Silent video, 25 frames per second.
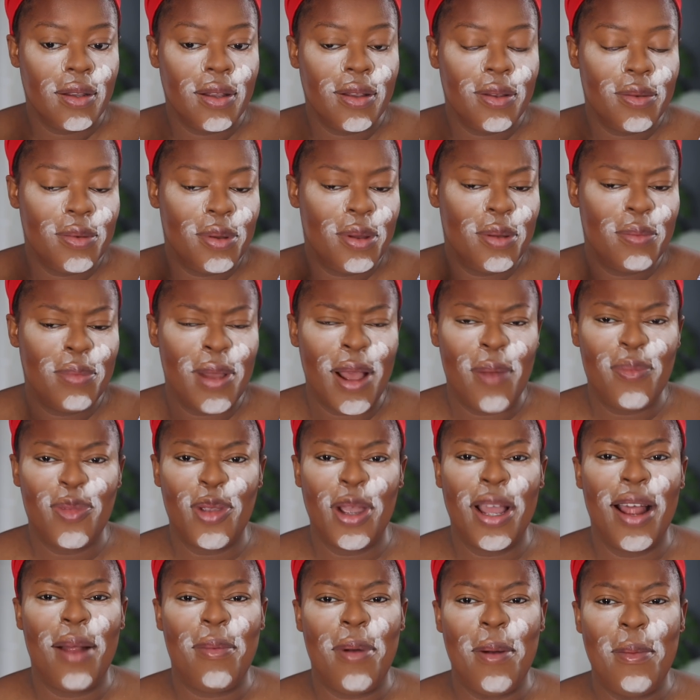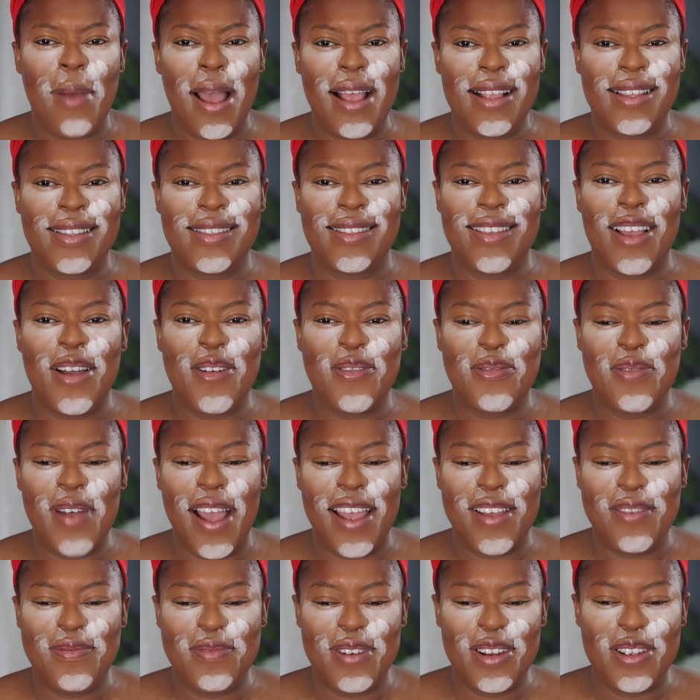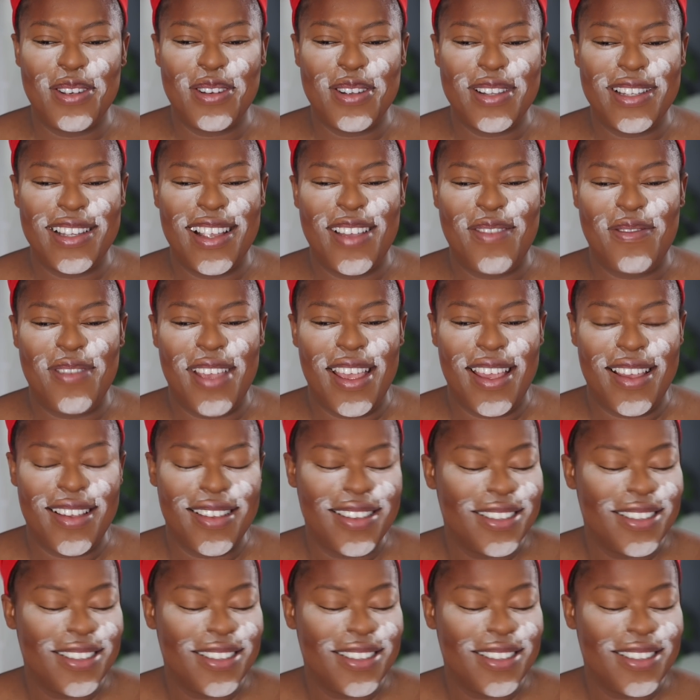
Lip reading: I'm talking about myself. Why are you bringing yourself here?